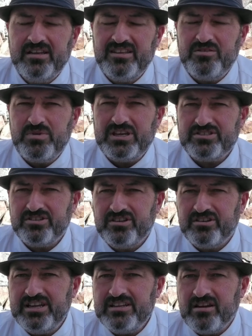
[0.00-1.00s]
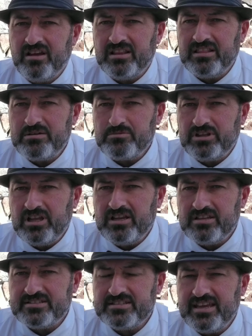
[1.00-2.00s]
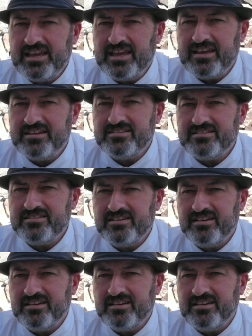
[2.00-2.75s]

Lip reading: You make sure you're hitting all the labor laws, and